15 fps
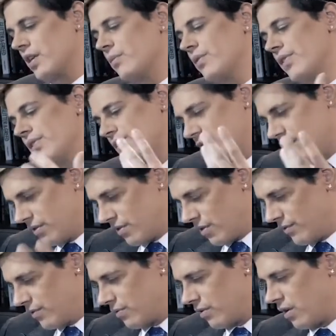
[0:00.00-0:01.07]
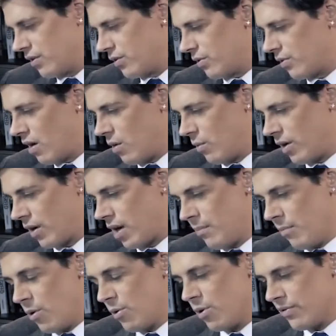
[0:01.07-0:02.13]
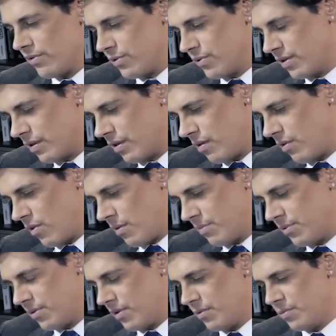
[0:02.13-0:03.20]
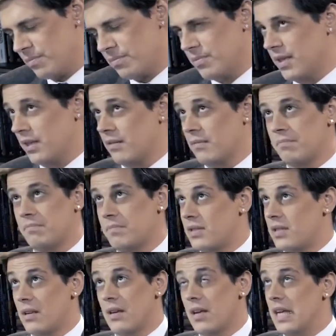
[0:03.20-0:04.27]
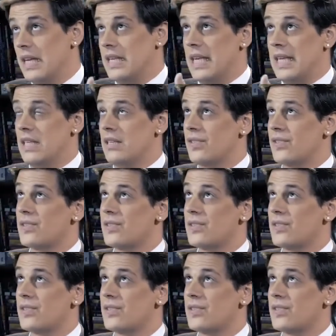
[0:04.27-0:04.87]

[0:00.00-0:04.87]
thing, where they say, if you can't wear a kimono if you didn't grow up, being in